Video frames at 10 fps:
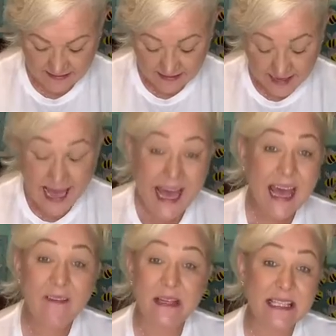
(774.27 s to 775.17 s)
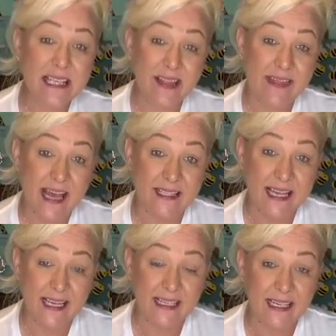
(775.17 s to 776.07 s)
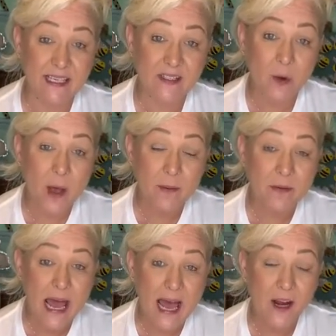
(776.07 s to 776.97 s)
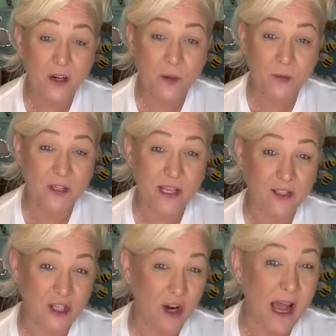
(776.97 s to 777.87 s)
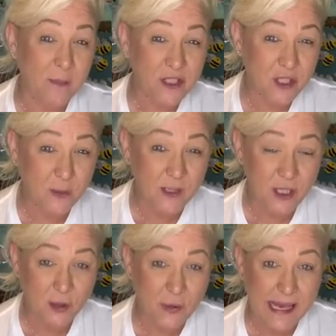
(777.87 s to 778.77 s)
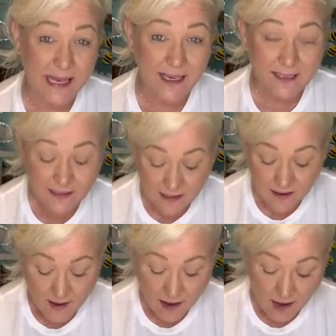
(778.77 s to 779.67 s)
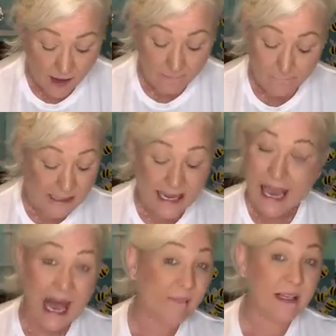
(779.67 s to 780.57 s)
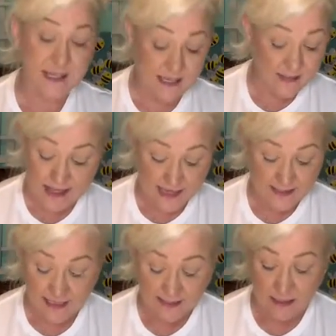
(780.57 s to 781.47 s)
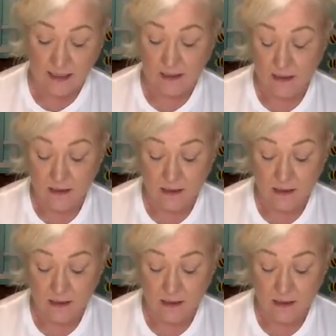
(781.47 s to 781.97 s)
I don't know. I haven't done that technique, so I'm not 100% sure. I'm assuming you can, um, but I haven't done that technique.